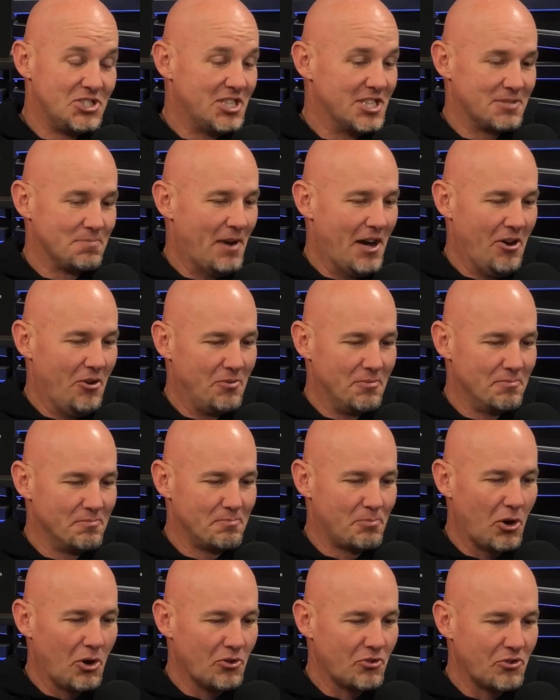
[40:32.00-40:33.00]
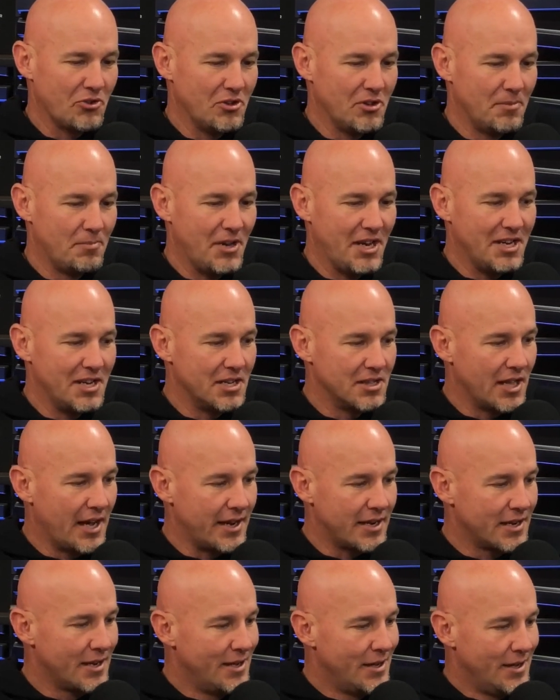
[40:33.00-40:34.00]
is just my own personal yeah. opinion, yeah.
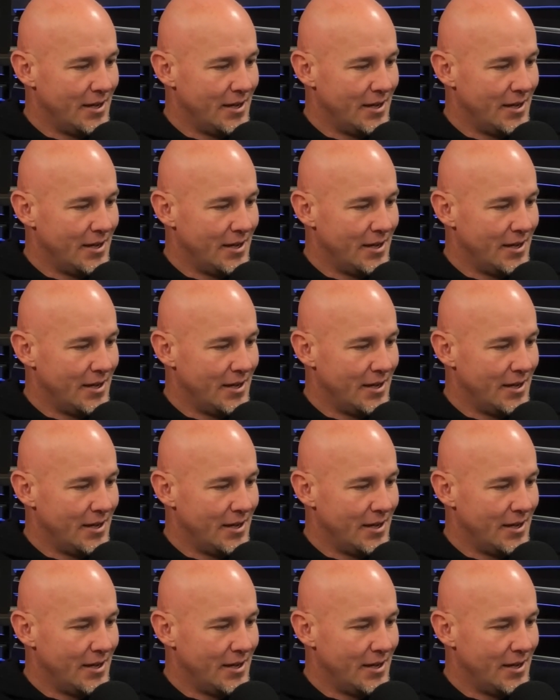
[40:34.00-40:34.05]
like.